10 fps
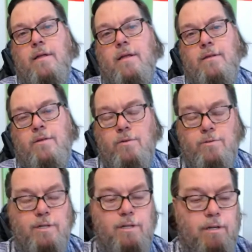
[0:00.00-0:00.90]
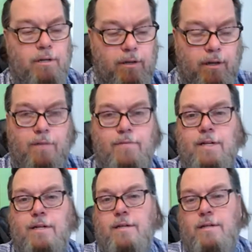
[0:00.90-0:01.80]
Used it, loved
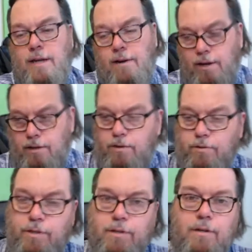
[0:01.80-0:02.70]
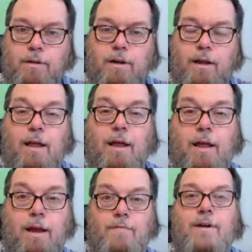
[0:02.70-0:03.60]
it. Now I use it
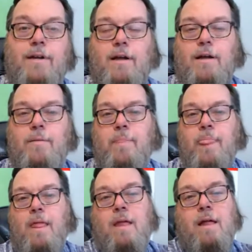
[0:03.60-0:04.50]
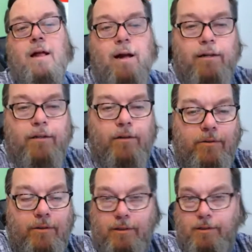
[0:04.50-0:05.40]
every time I use
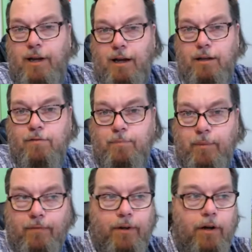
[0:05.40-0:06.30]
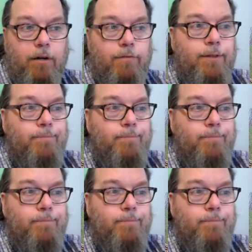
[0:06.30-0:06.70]
this style of bird photography.